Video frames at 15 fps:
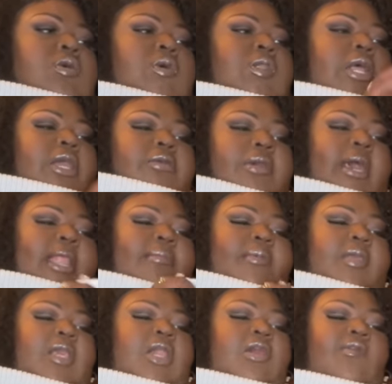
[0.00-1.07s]
Now, you got to be
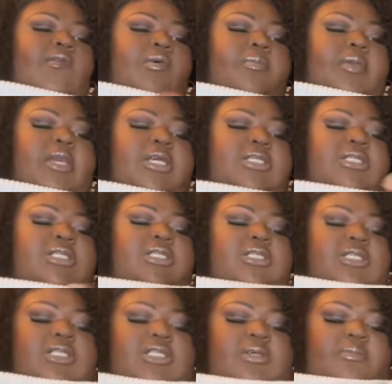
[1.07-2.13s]
careful because this
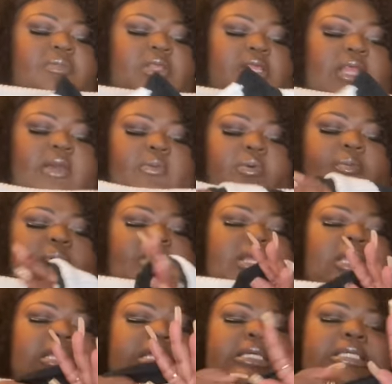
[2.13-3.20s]
is something that will be
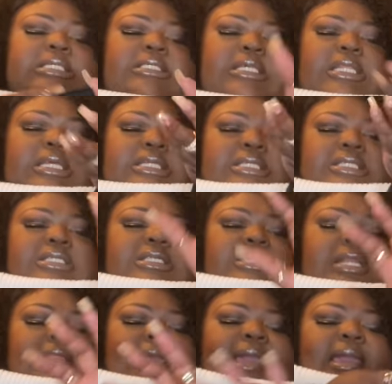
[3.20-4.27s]
easily
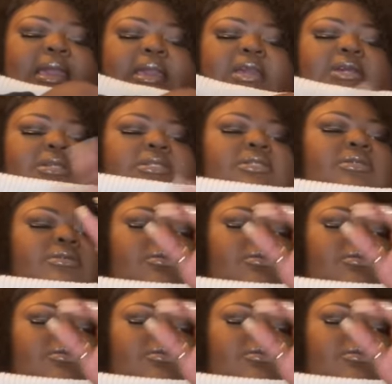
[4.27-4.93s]
snagged.